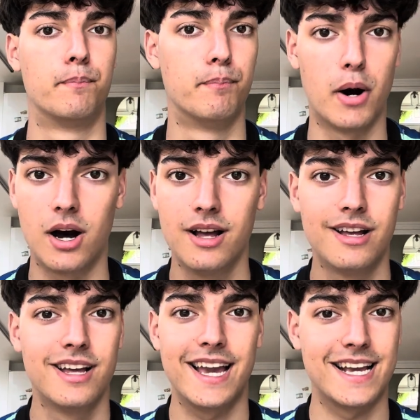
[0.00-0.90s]
But
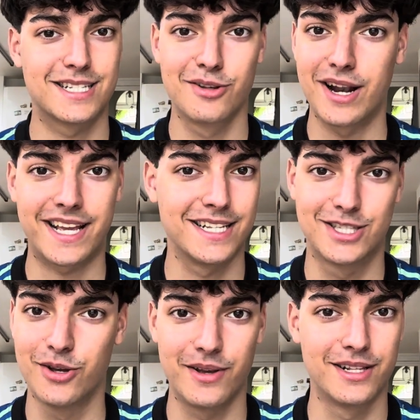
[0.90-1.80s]
it's not like he
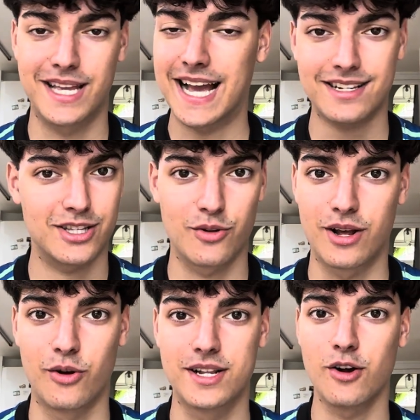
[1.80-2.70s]
has to do it
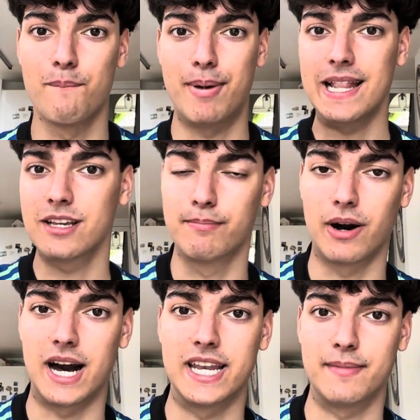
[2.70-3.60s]
alone. He's got Bellingham
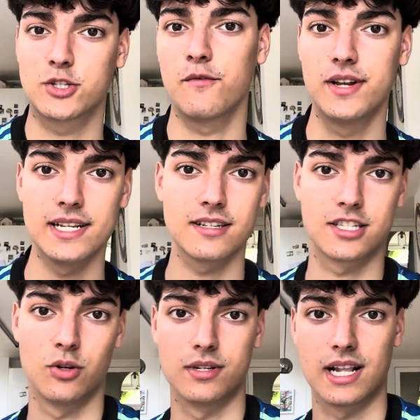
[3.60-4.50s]
behind him. He's got Vinicius
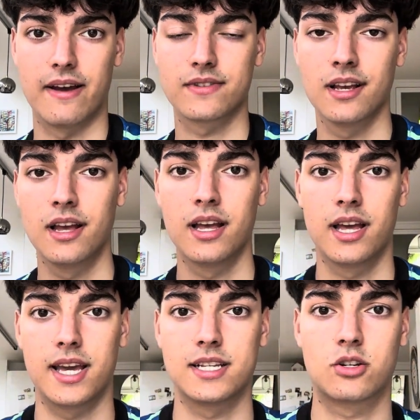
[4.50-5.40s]
to his left.
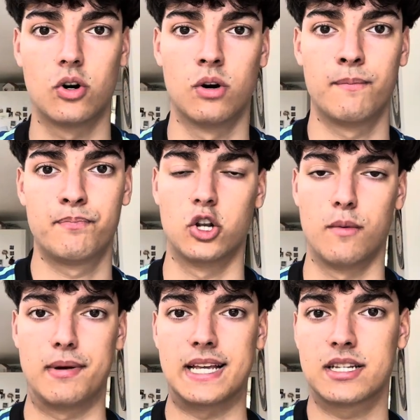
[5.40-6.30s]
He's got,
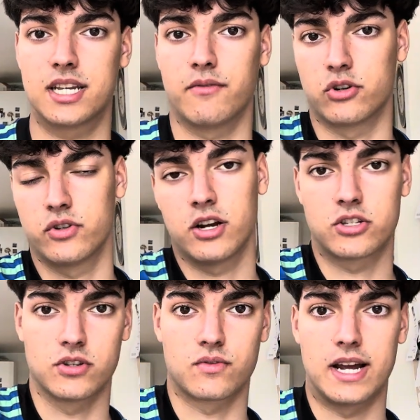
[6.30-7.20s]
potentially Rodrigo
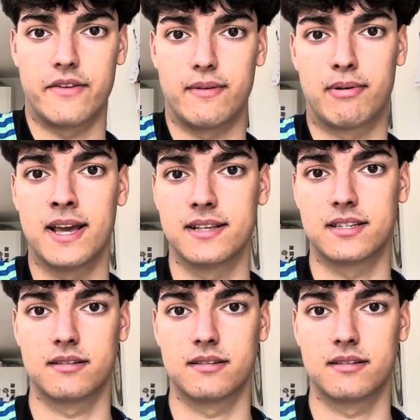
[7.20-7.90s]
to his right if he plays.